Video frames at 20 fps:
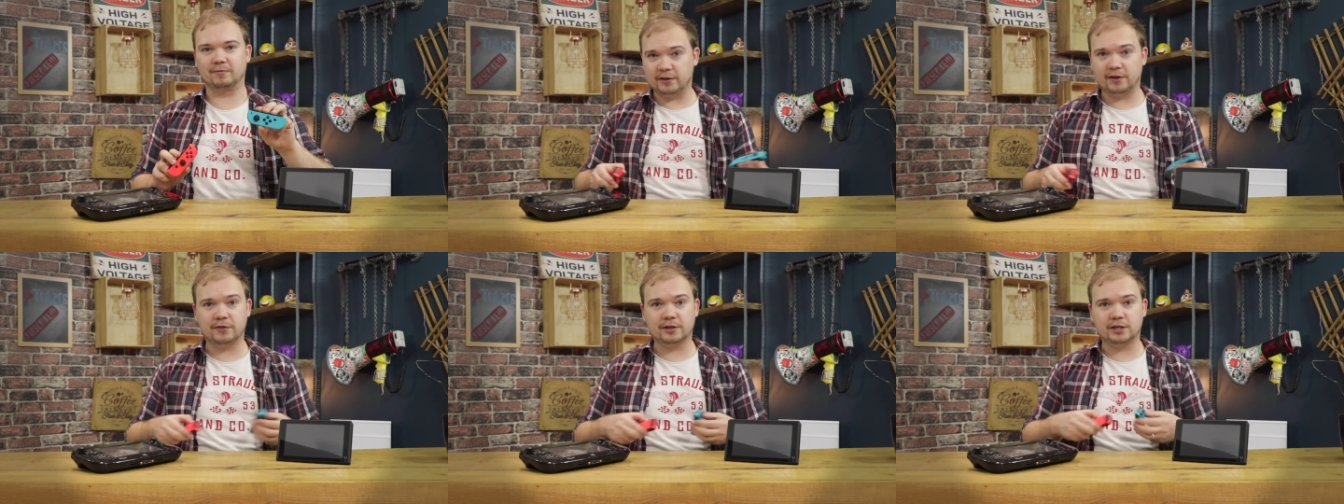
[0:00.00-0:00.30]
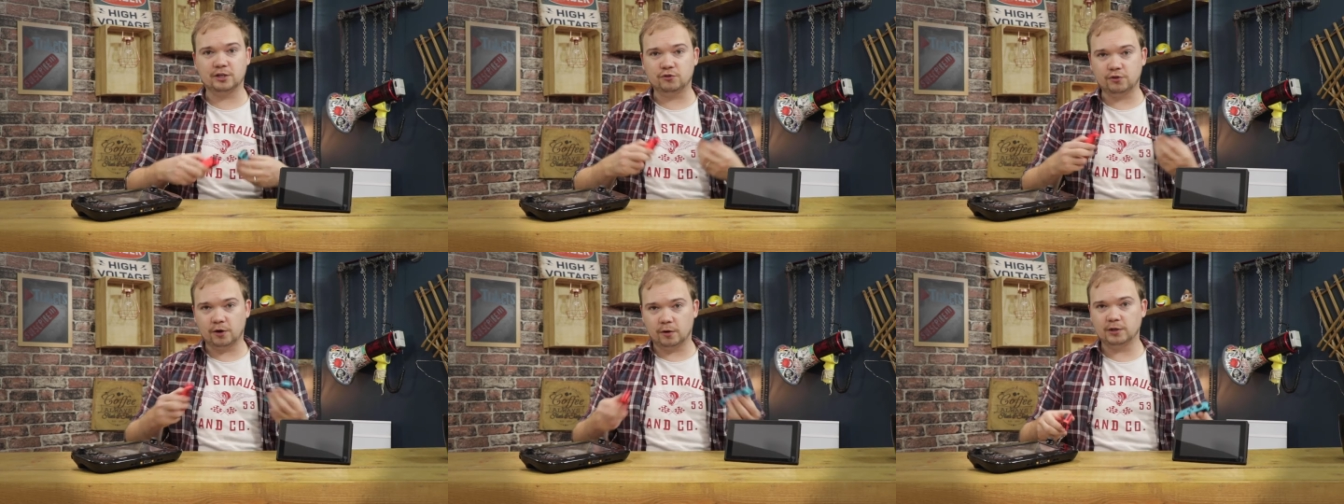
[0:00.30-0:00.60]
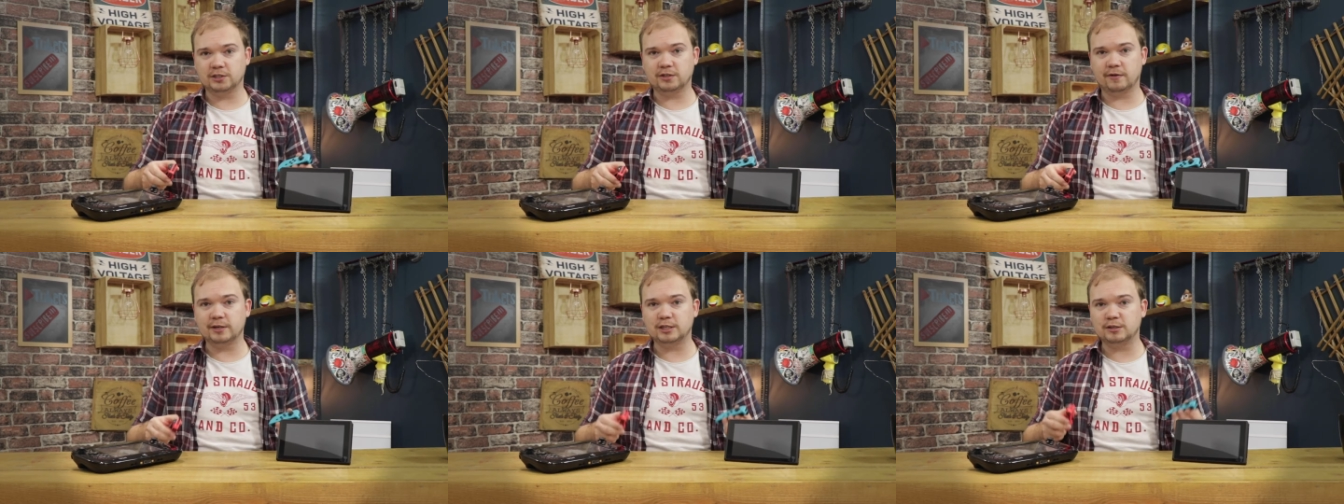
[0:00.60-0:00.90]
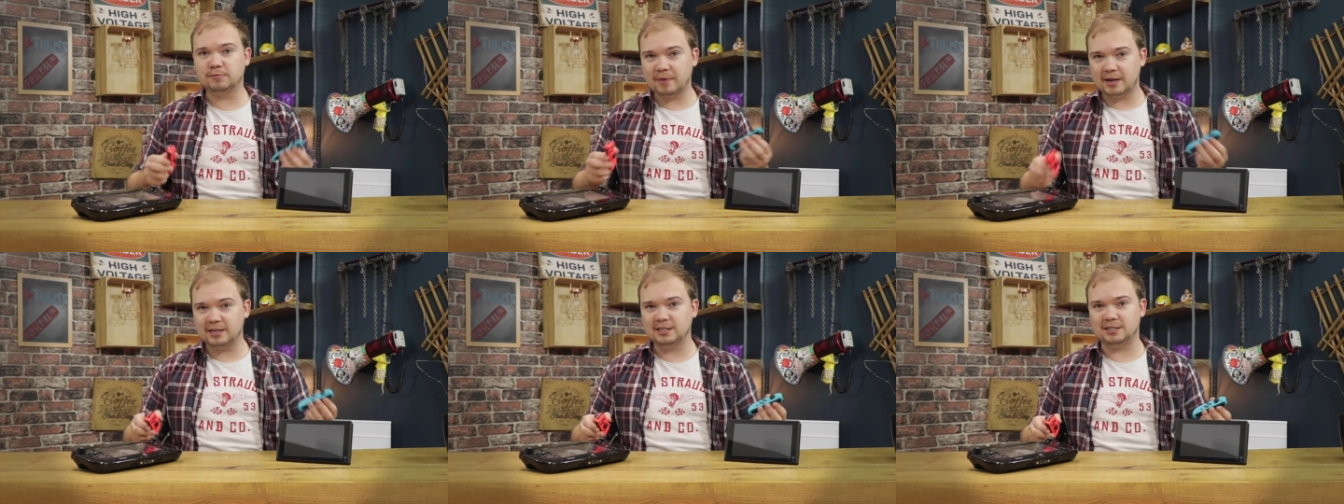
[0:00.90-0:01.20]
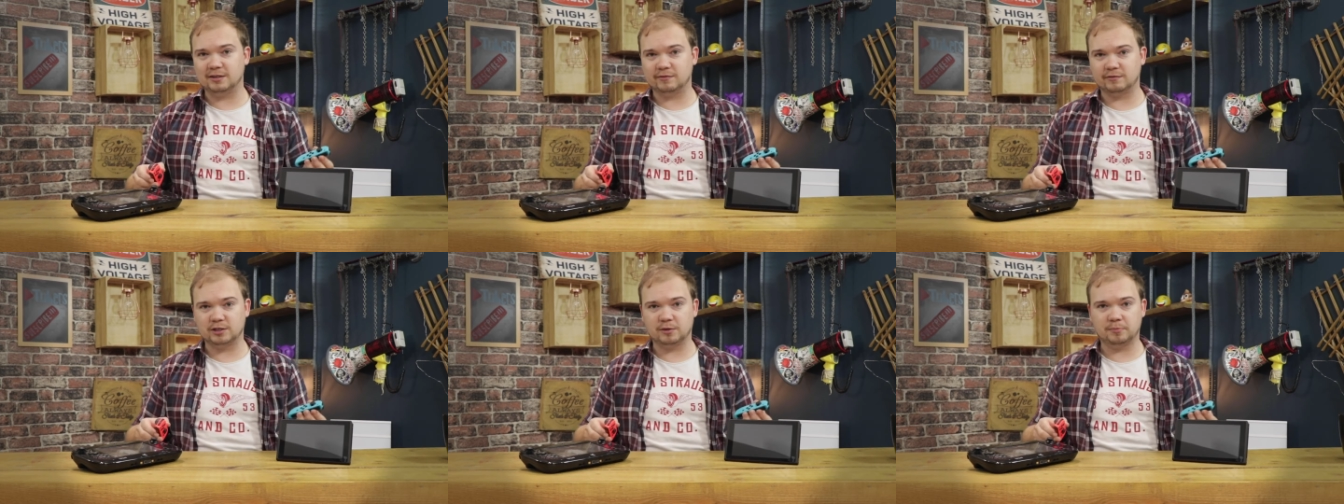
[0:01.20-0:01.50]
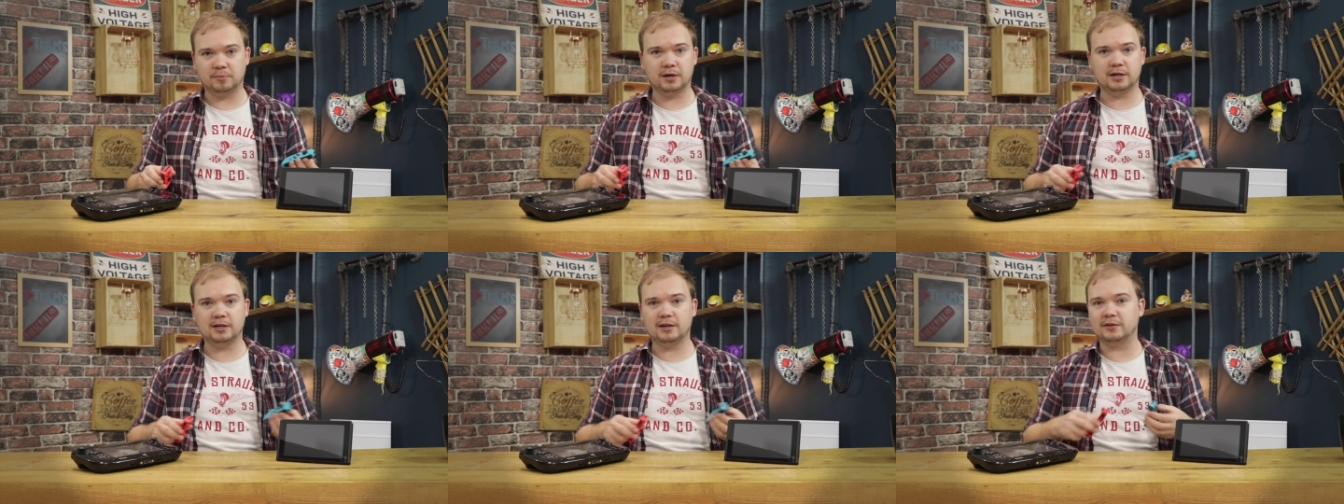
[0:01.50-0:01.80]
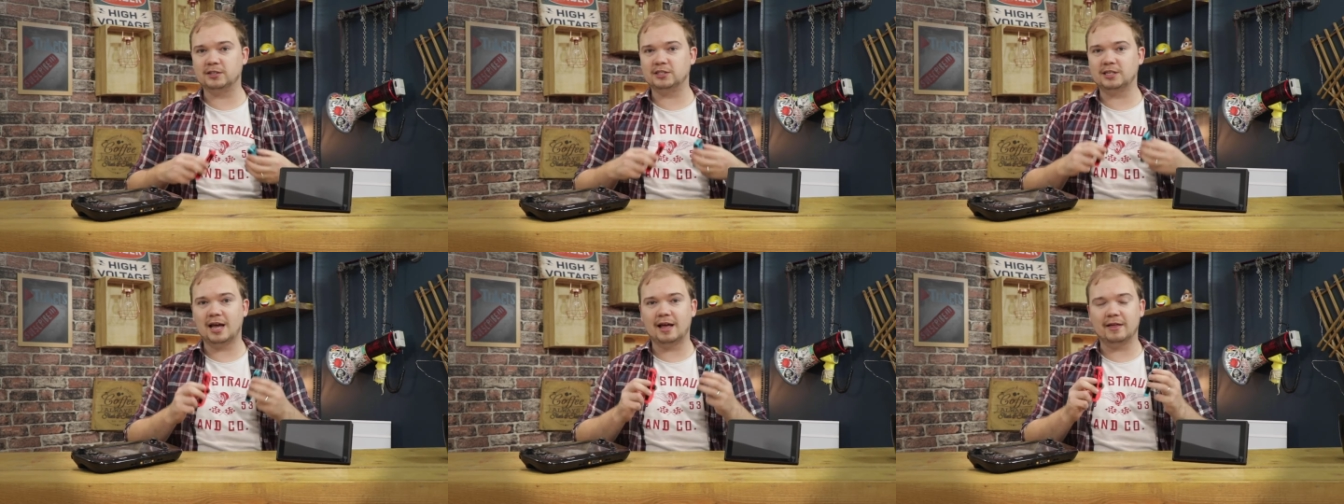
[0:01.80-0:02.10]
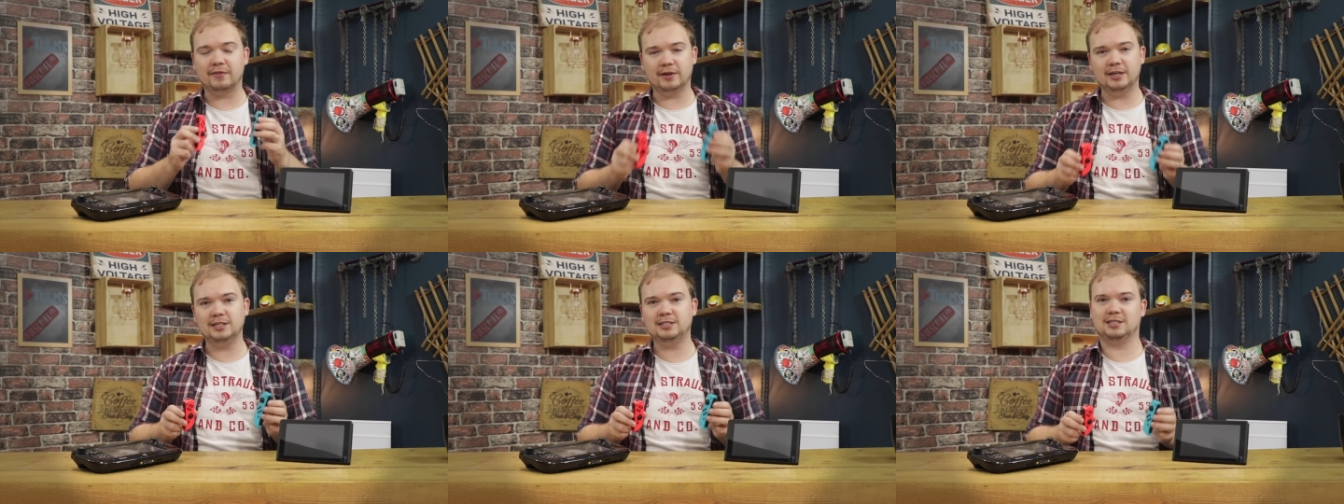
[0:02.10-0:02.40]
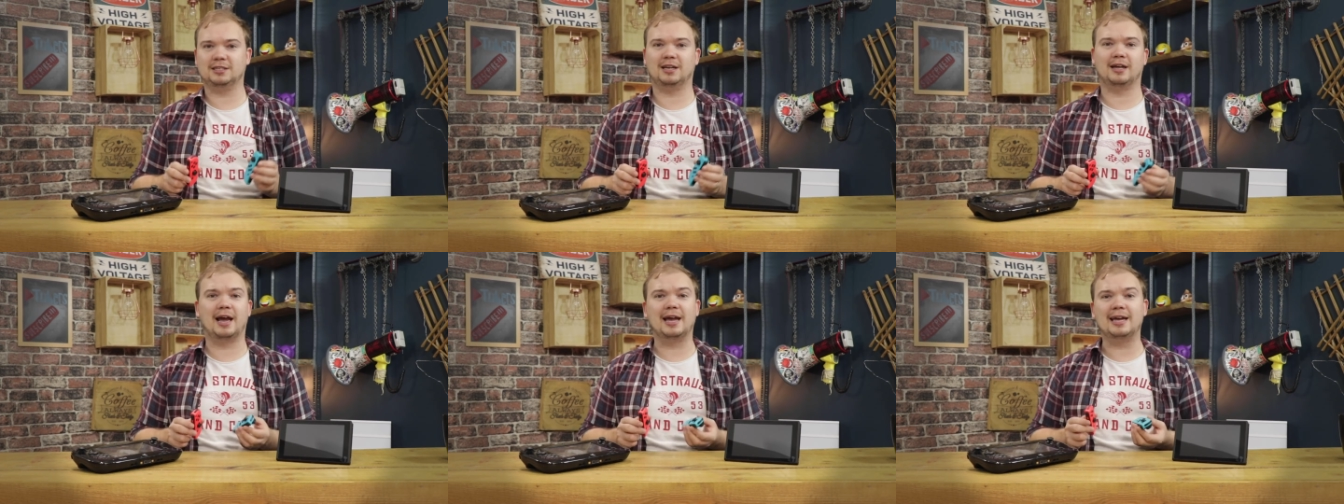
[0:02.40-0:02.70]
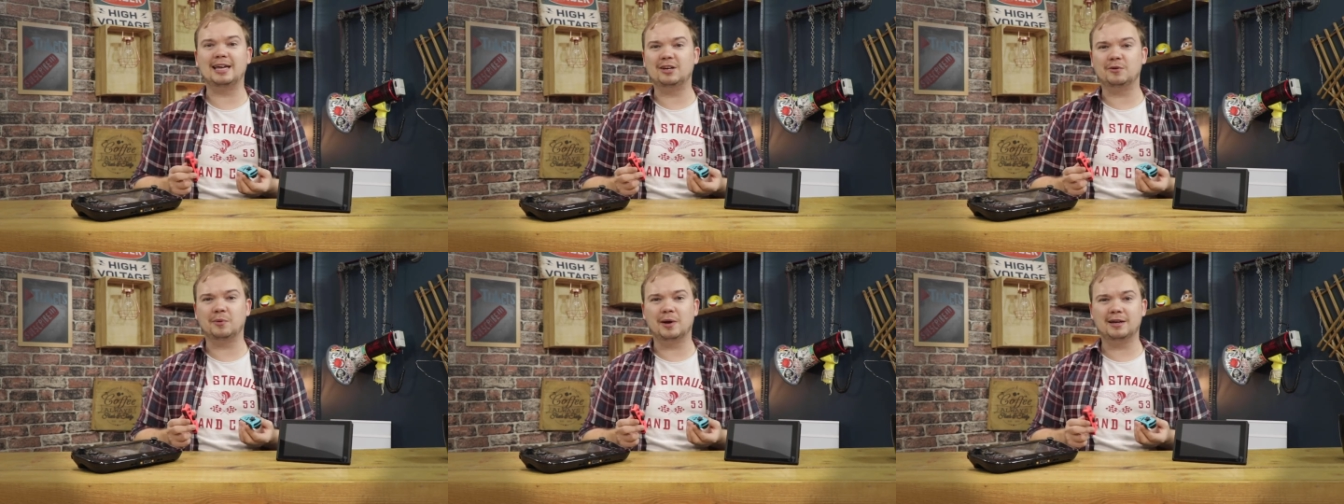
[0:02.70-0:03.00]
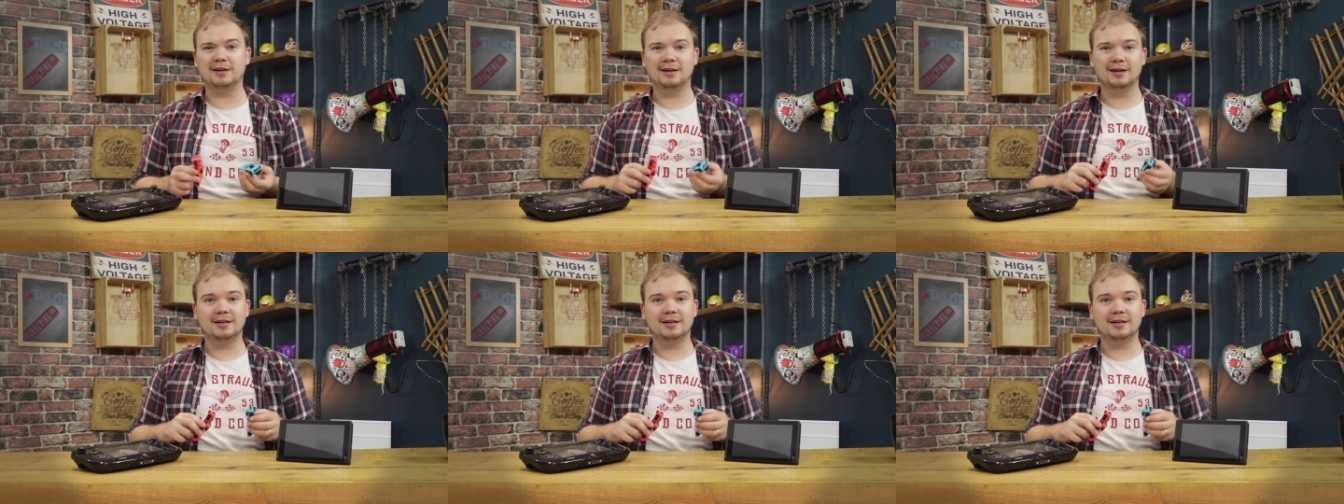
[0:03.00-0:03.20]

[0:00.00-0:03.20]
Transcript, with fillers: The other controllers are expensive, and to buy another set of these is like 80 quid.